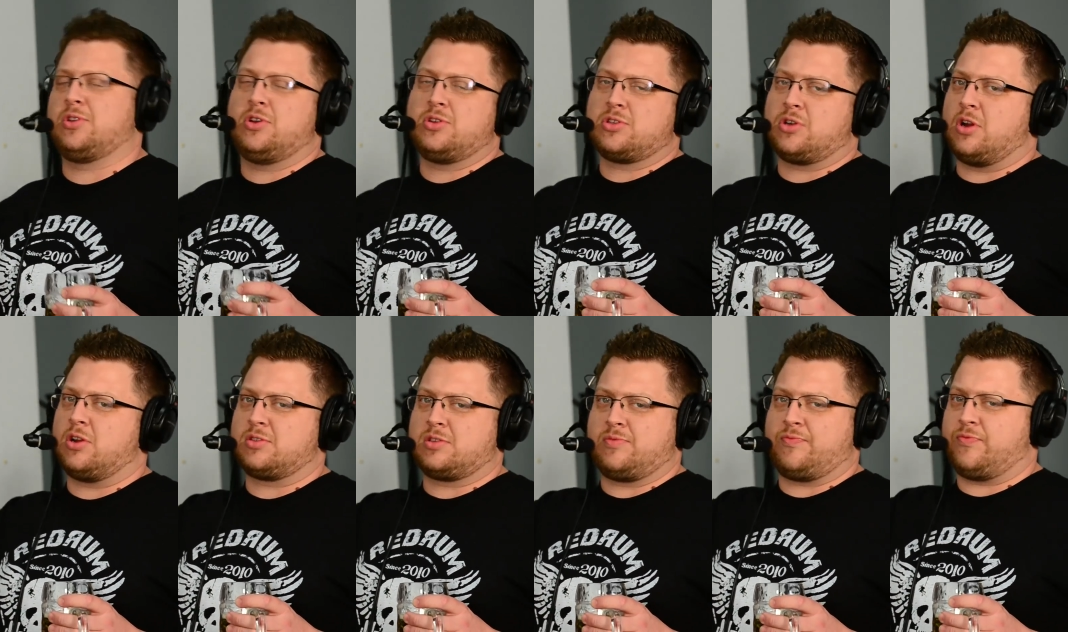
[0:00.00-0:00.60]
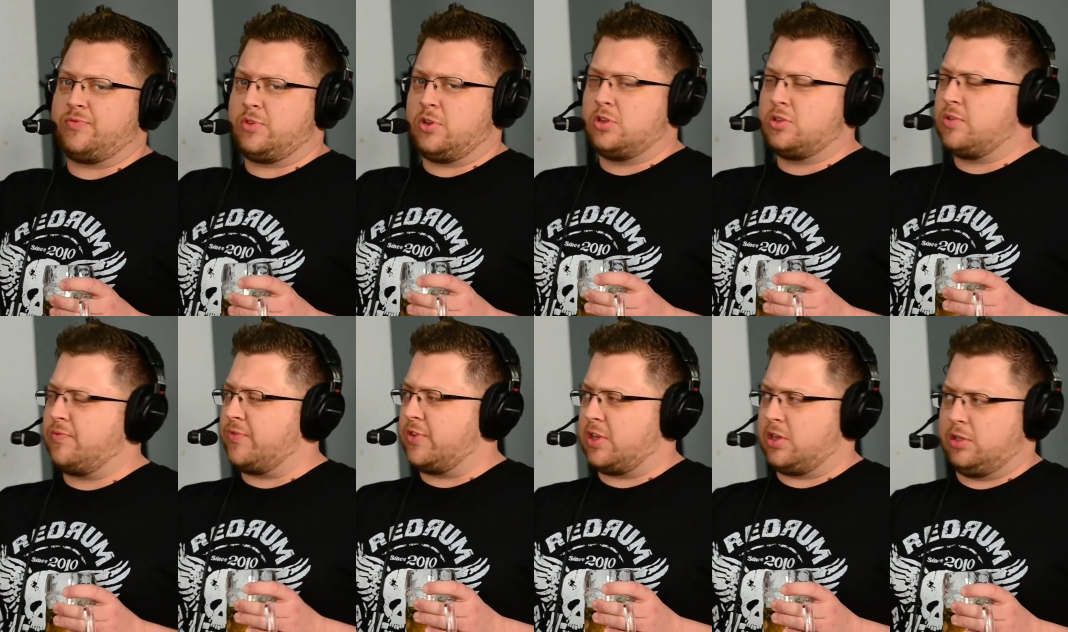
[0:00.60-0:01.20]
Those are
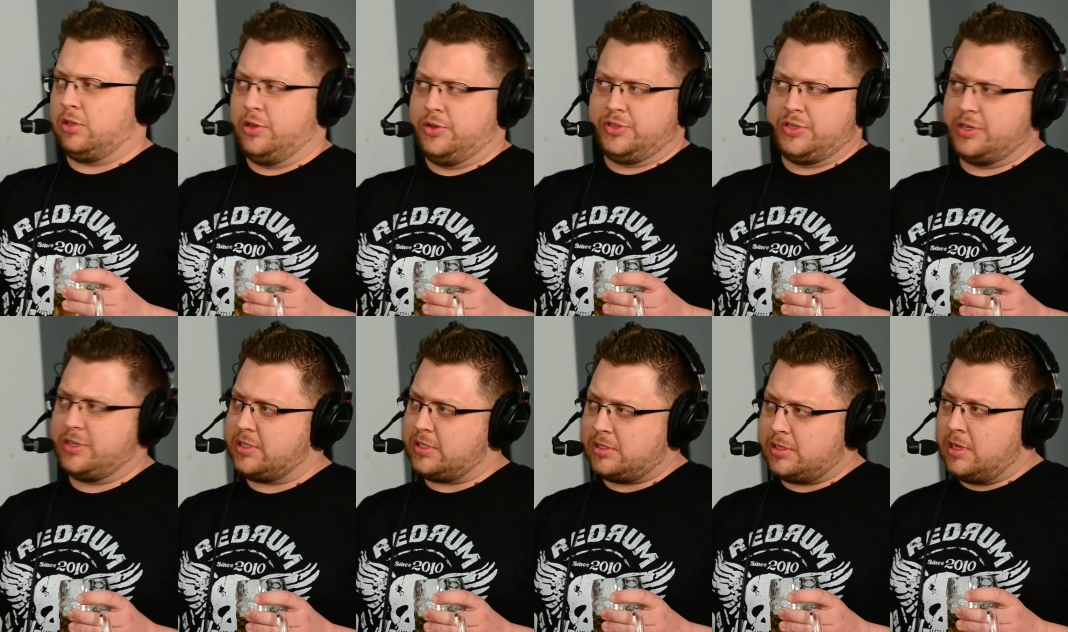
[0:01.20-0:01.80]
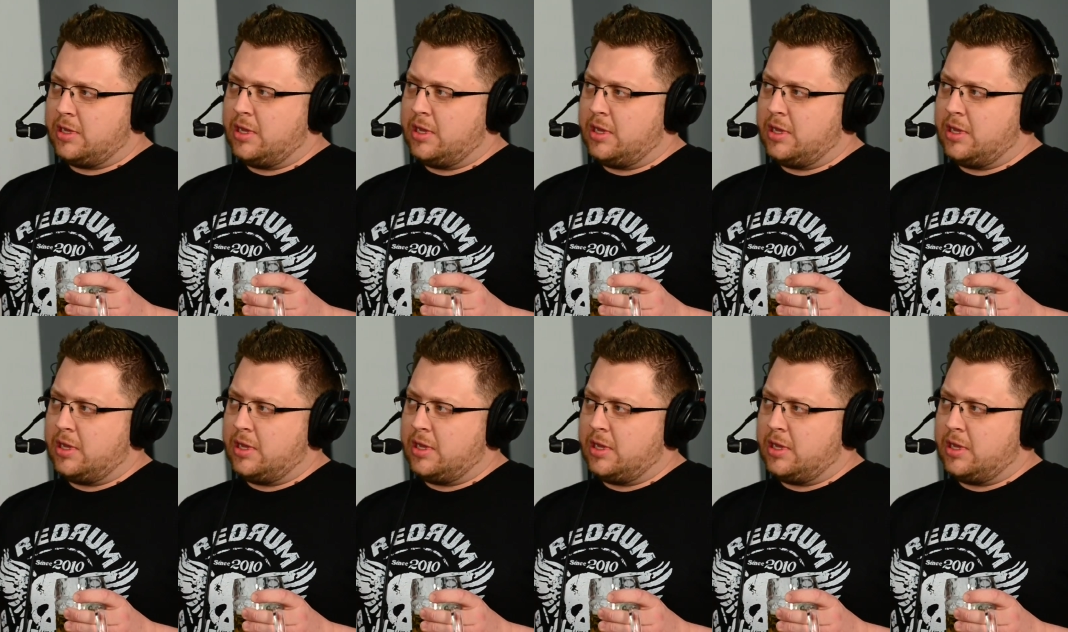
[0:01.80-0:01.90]
for the closers.